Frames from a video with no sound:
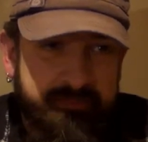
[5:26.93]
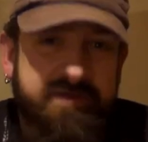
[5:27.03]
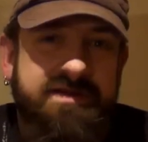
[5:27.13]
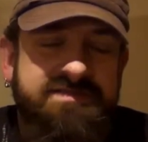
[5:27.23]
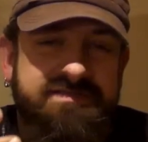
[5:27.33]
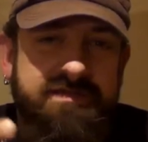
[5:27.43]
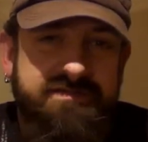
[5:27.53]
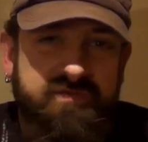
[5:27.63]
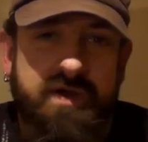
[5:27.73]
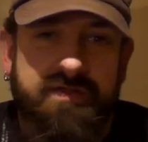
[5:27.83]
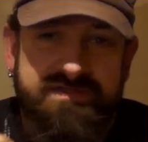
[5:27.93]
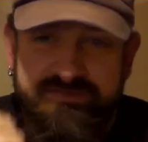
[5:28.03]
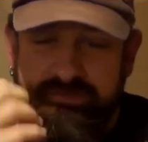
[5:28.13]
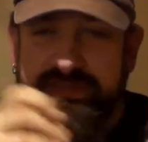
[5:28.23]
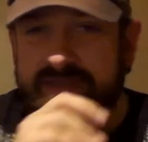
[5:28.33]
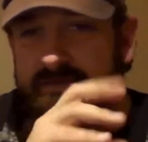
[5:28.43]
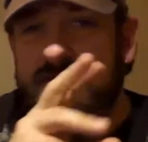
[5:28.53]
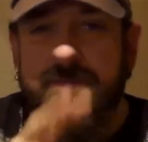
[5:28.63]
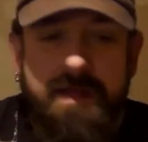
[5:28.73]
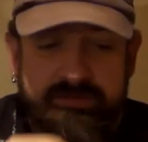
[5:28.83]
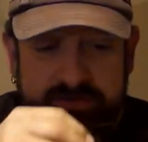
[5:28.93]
bitterness is there as well. It's sort of getting right in the back